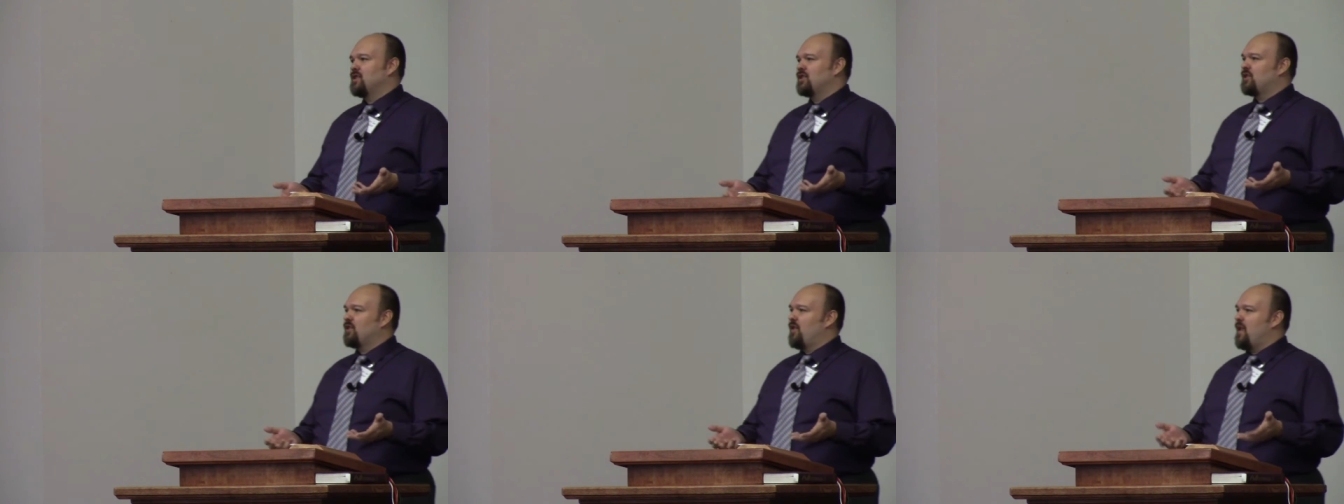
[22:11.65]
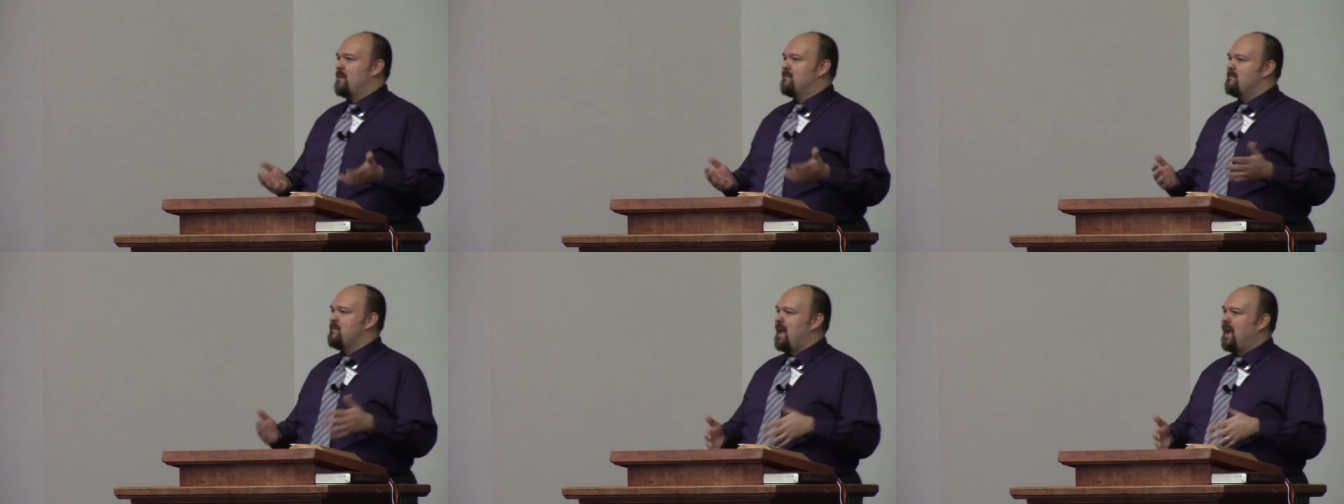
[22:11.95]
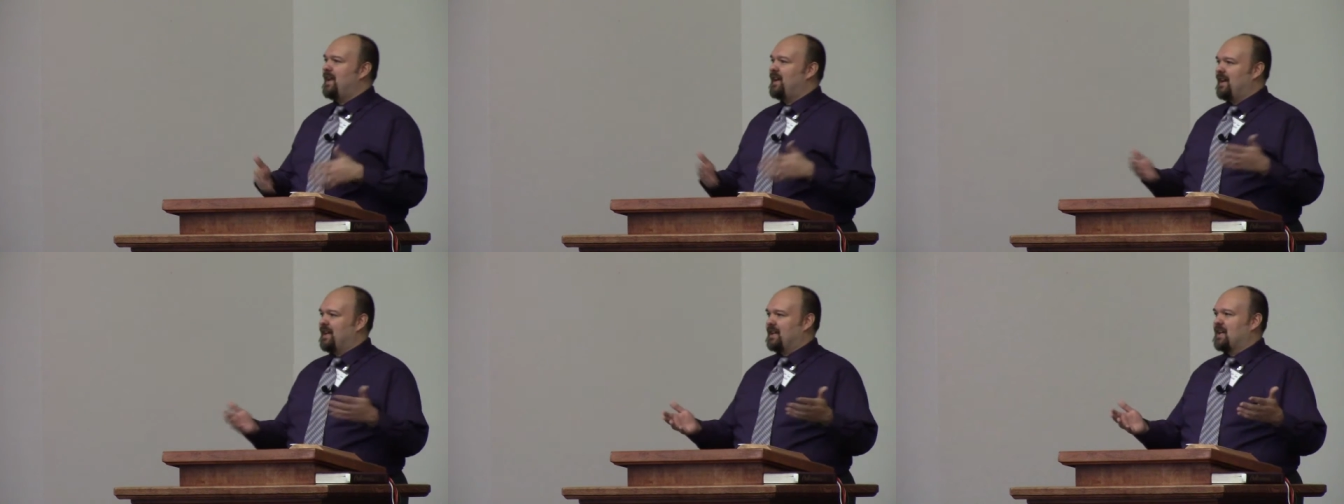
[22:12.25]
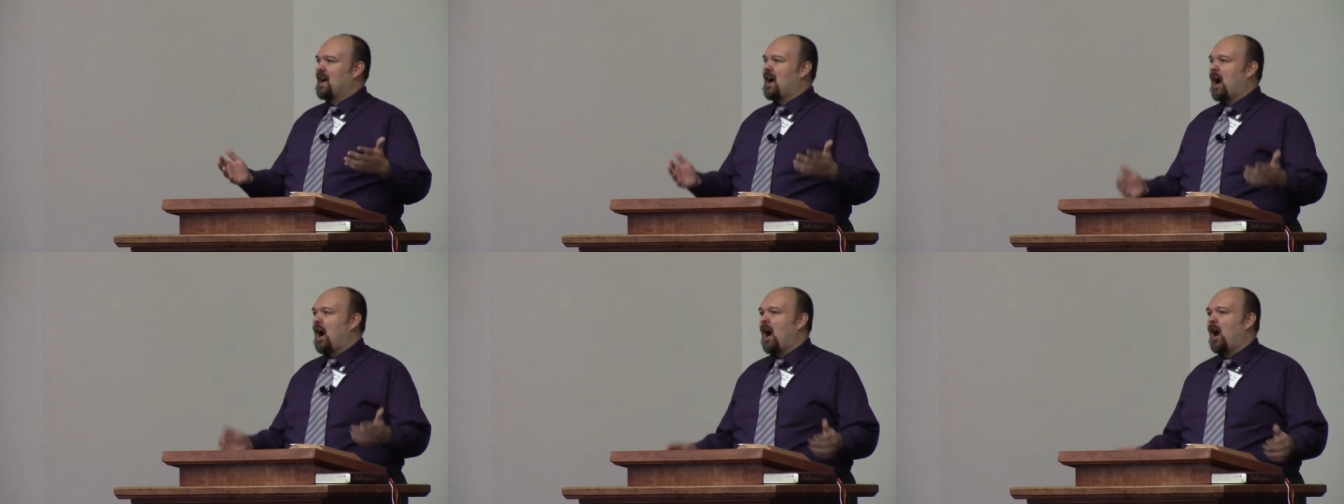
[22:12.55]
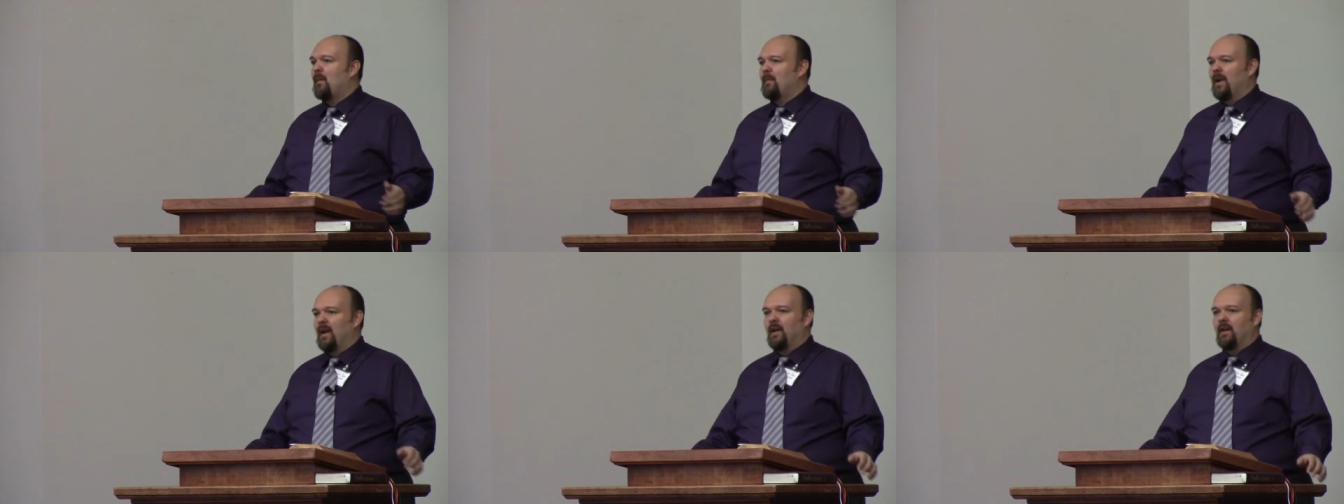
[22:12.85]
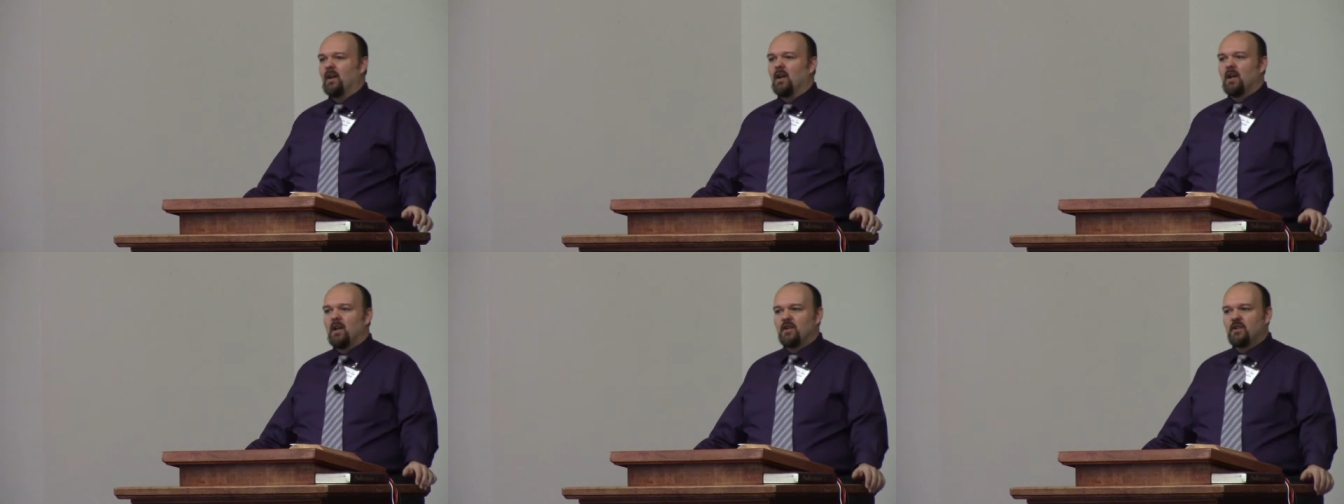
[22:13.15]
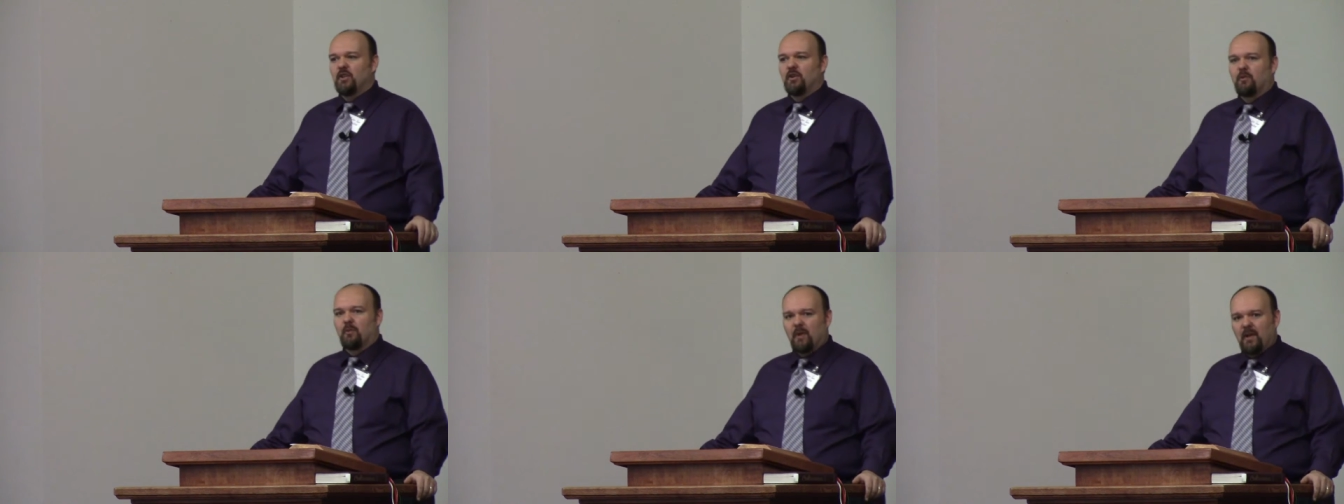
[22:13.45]
And so they made it common
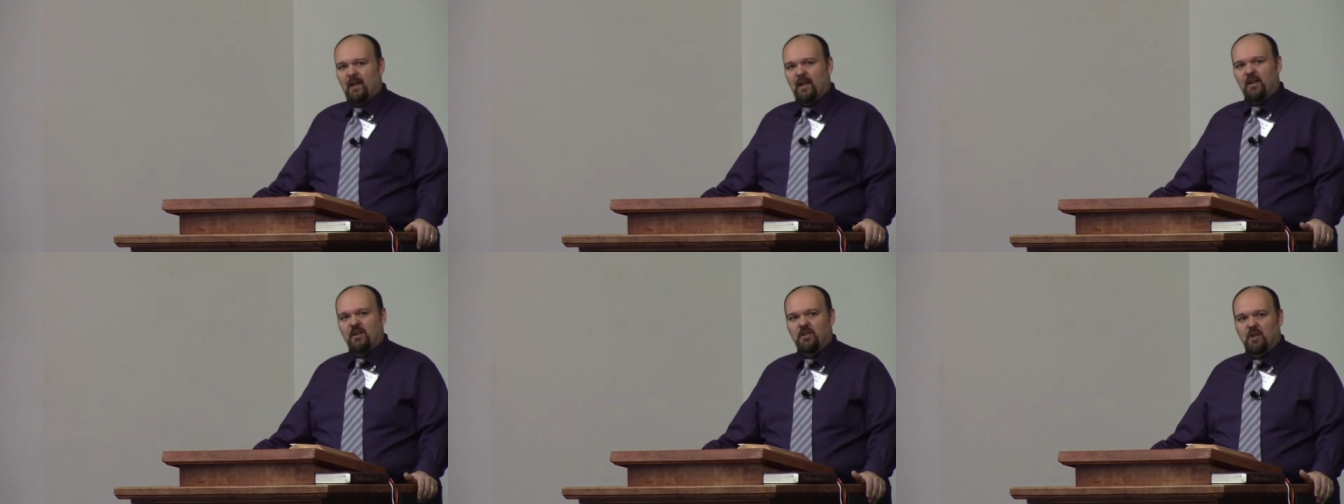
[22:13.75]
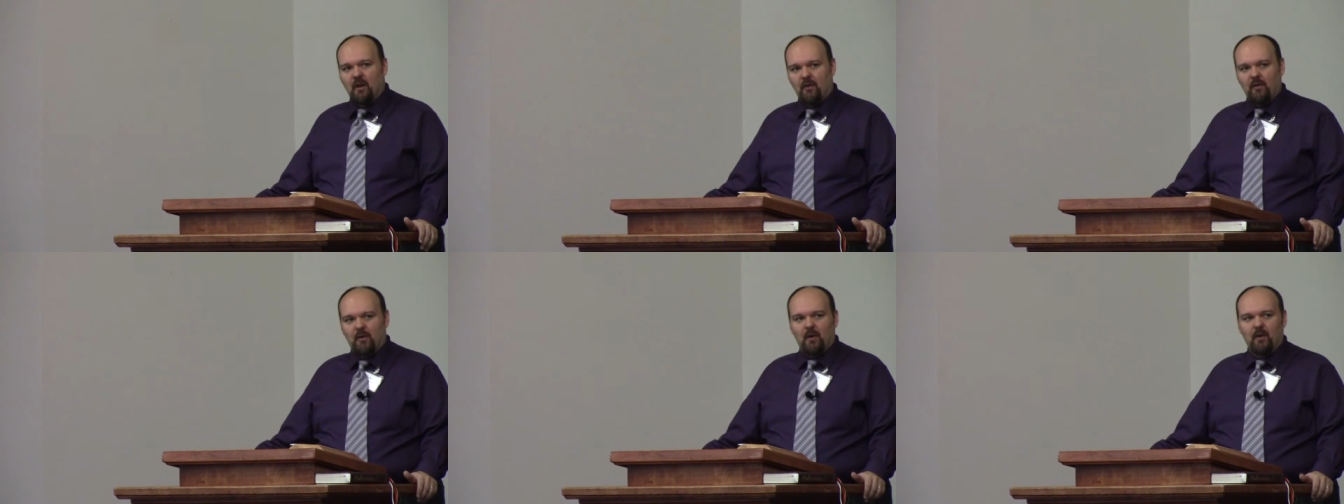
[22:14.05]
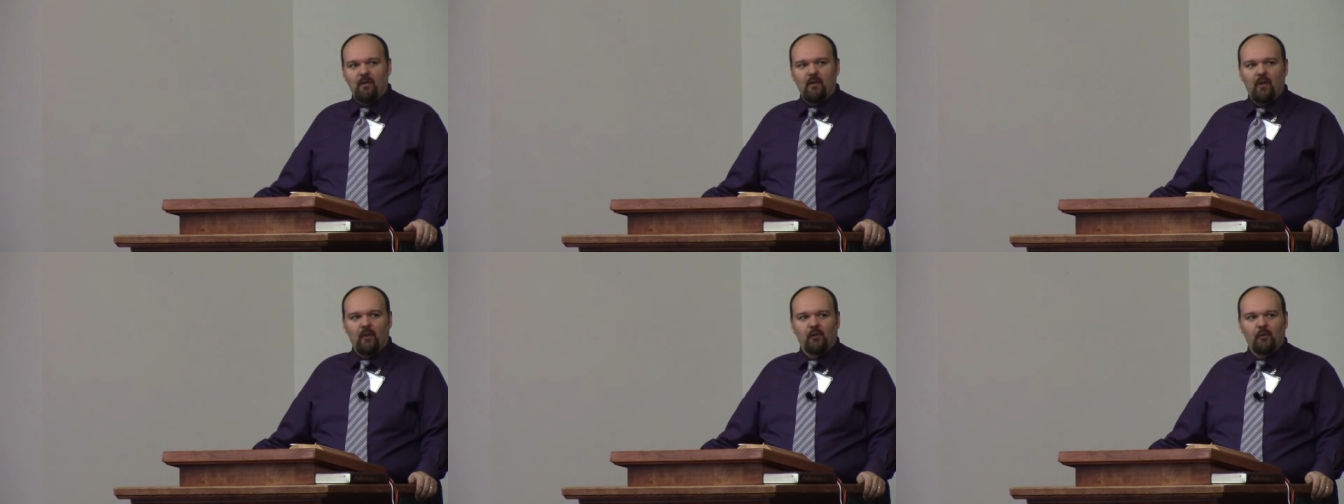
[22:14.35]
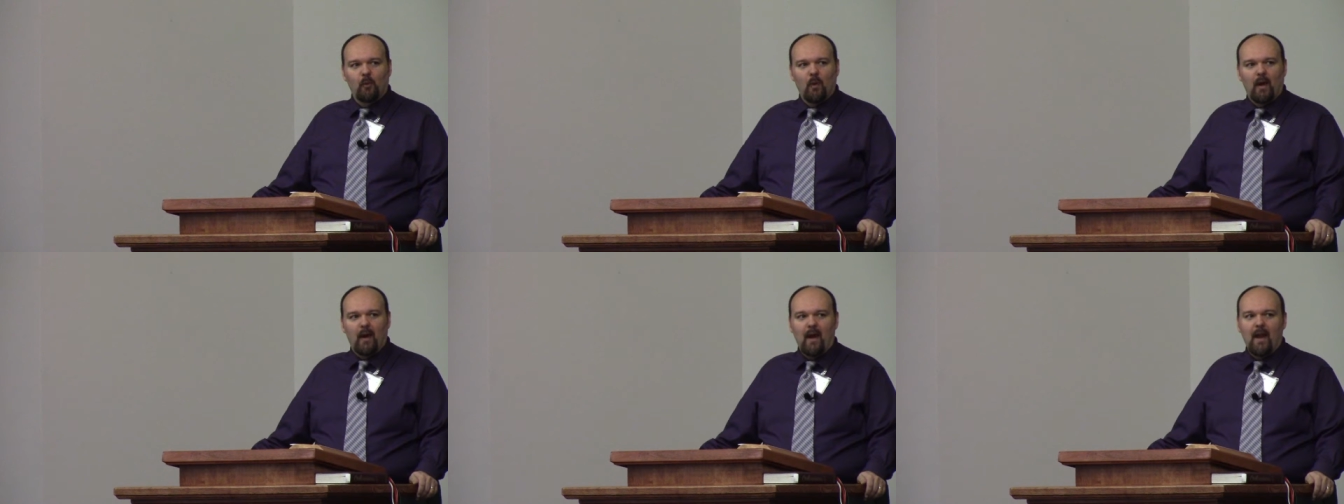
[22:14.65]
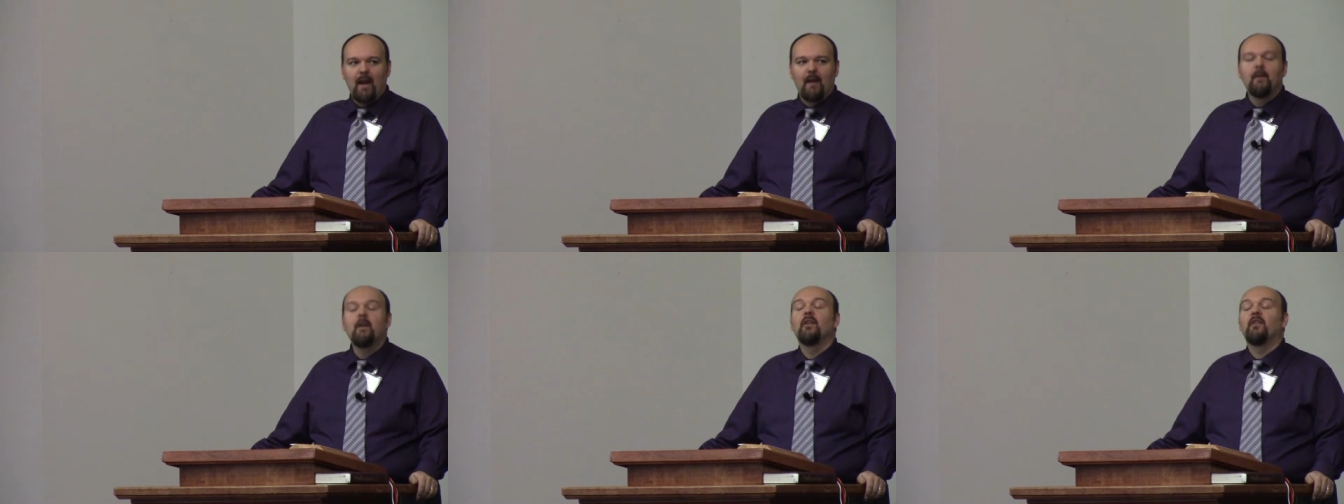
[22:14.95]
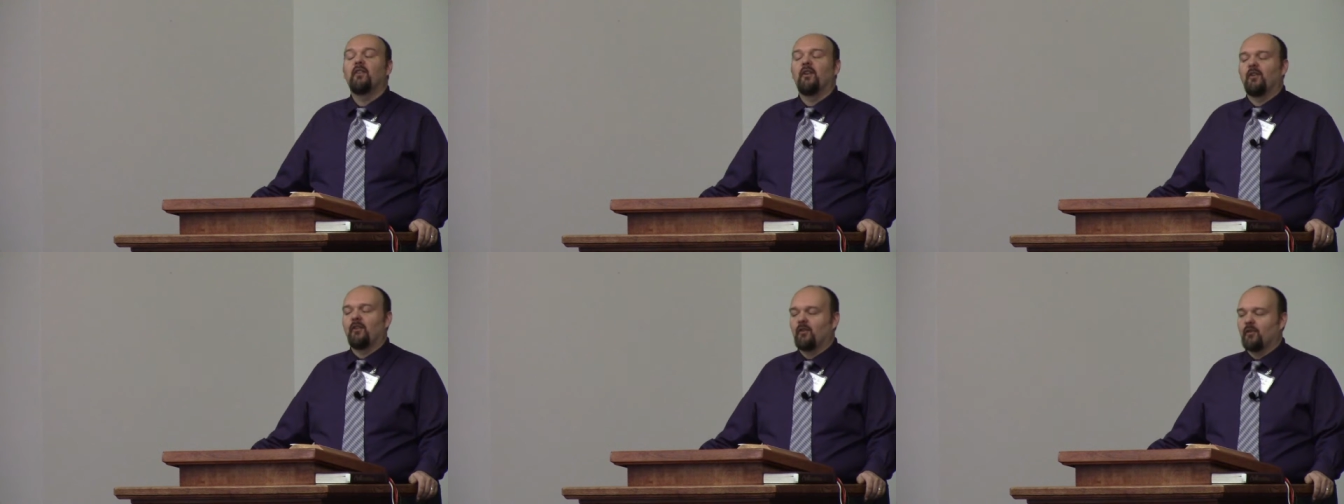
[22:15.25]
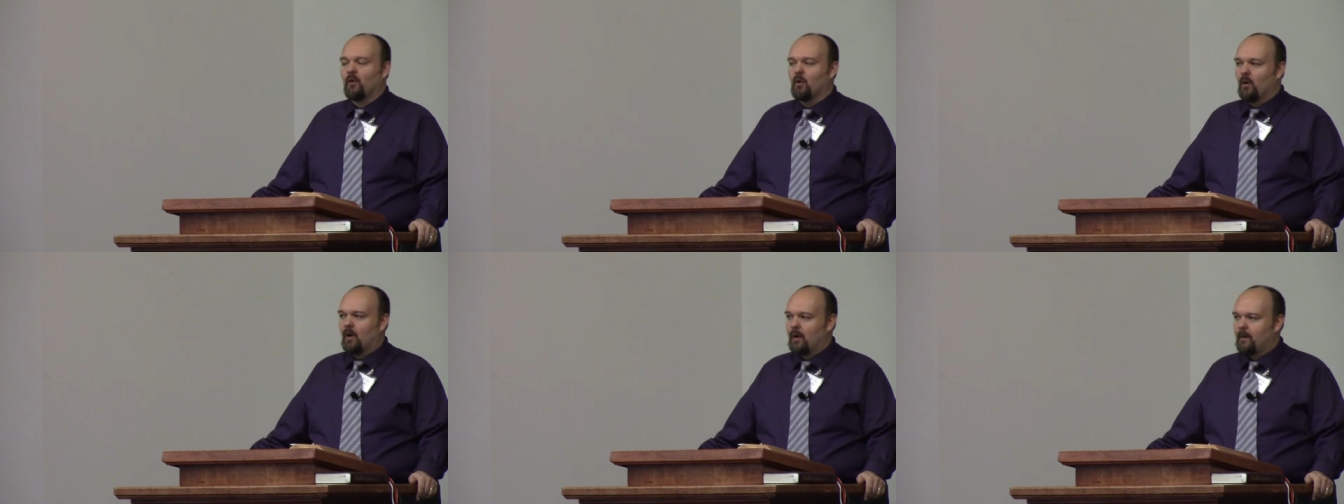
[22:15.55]
to greet each other in this way. Hey,
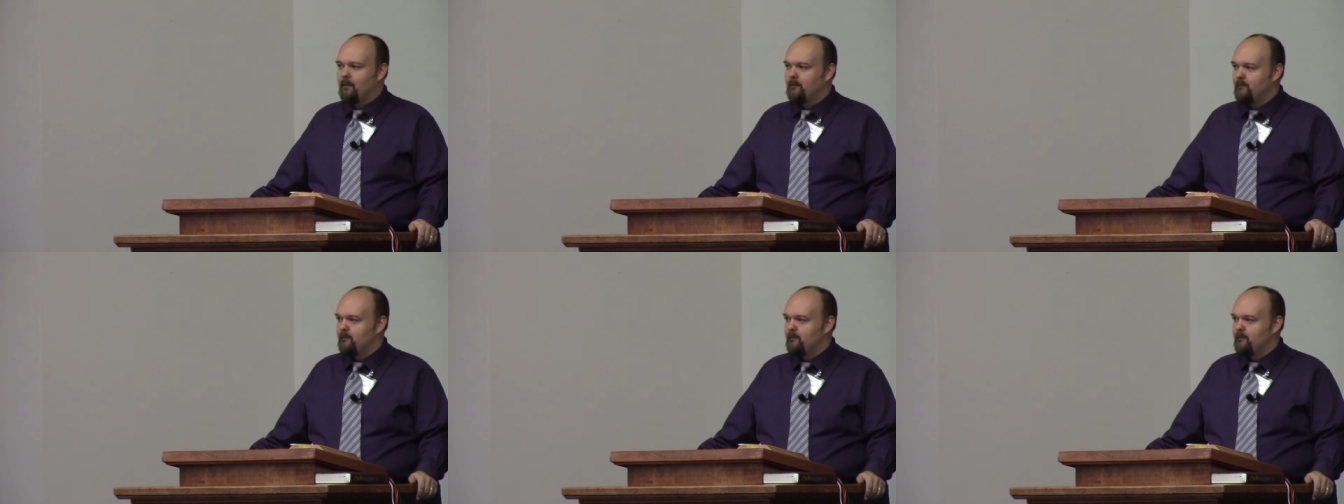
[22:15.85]
Caesar's Lord.